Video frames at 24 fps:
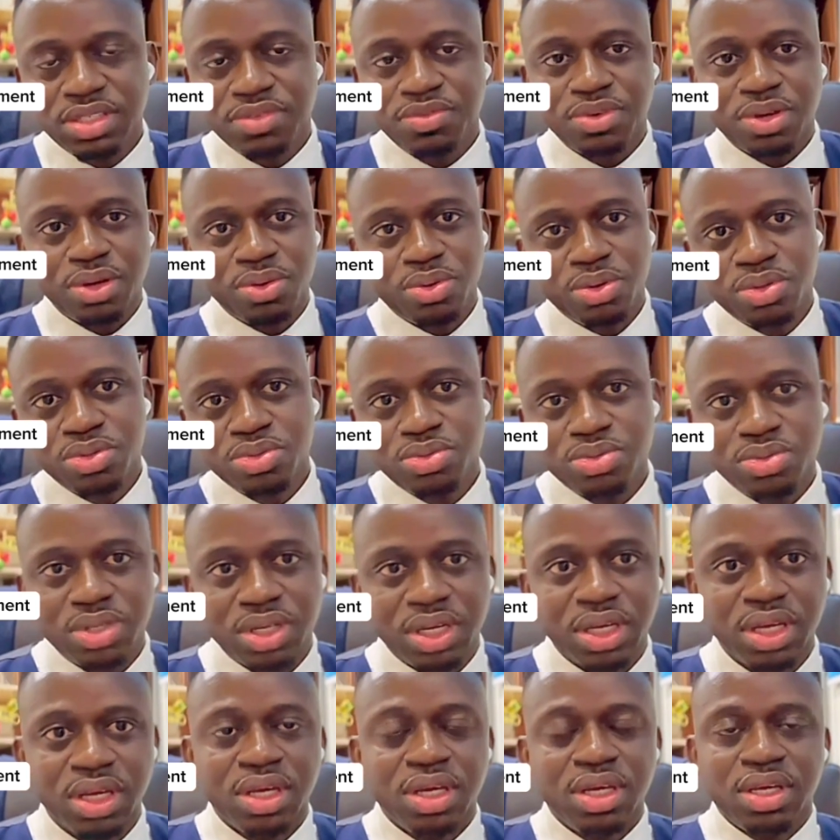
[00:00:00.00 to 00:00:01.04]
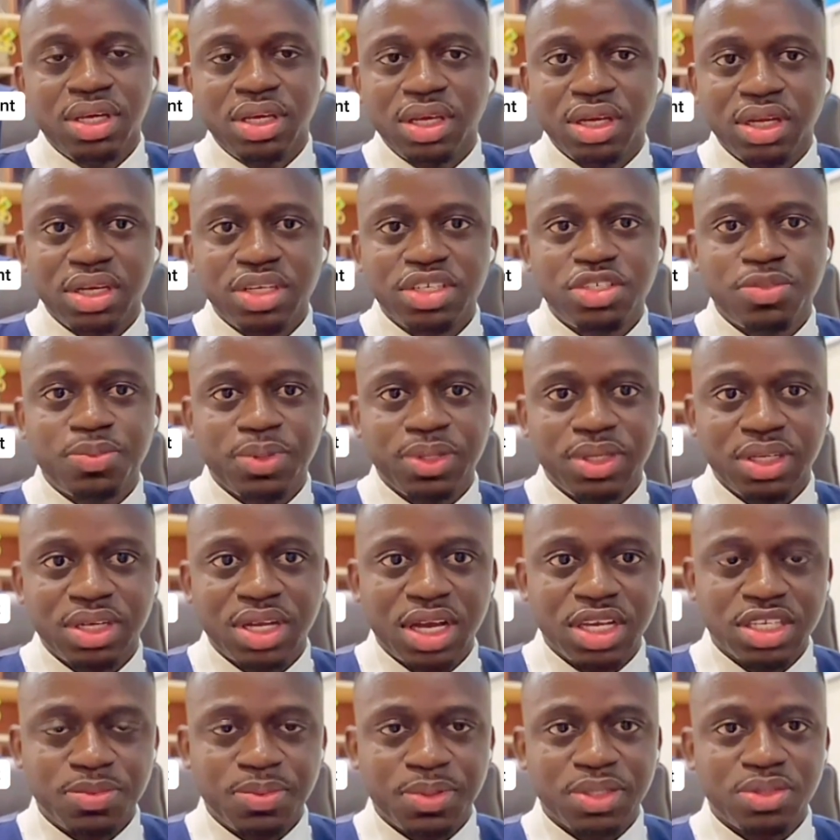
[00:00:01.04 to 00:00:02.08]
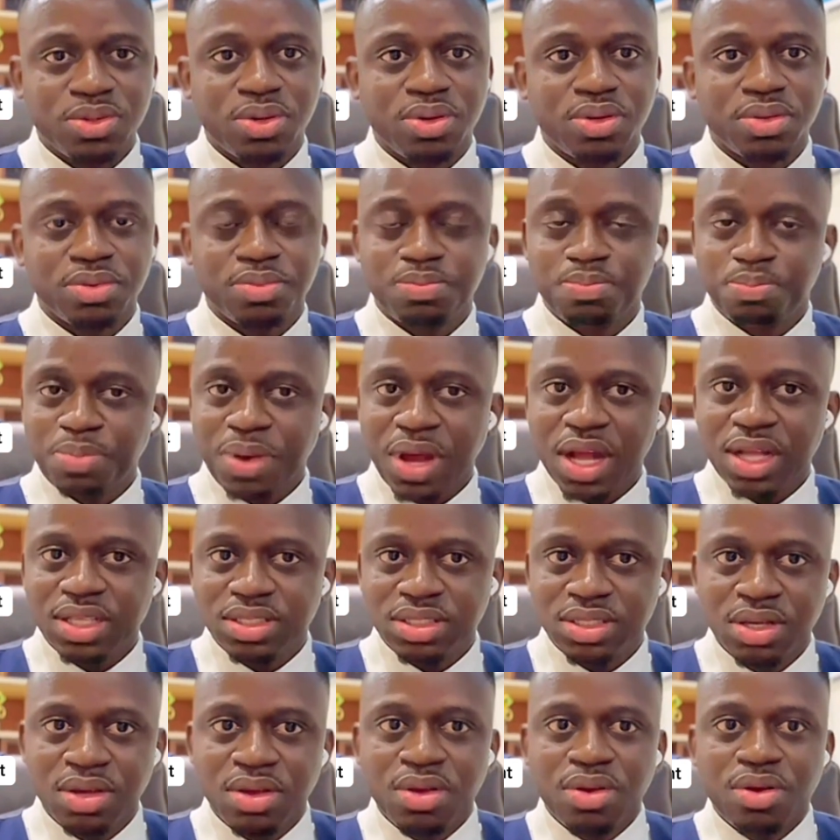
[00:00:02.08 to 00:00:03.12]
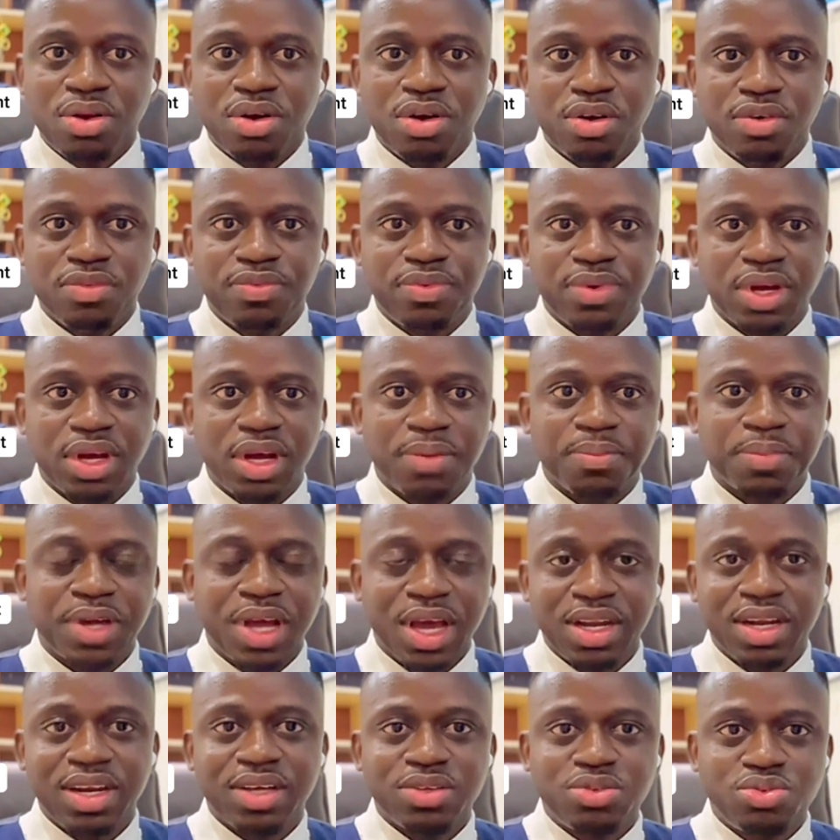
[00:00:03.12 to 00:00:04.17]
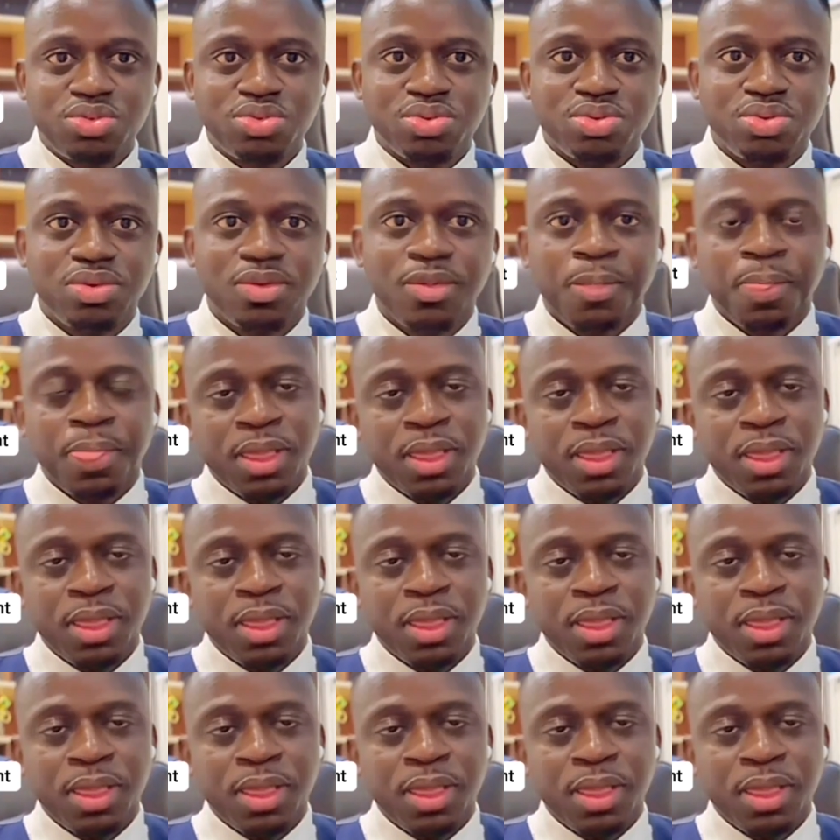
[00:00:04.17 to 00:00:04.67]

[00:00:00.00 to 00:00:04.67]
If you are going to the English speaking aspect or parts of Canada too,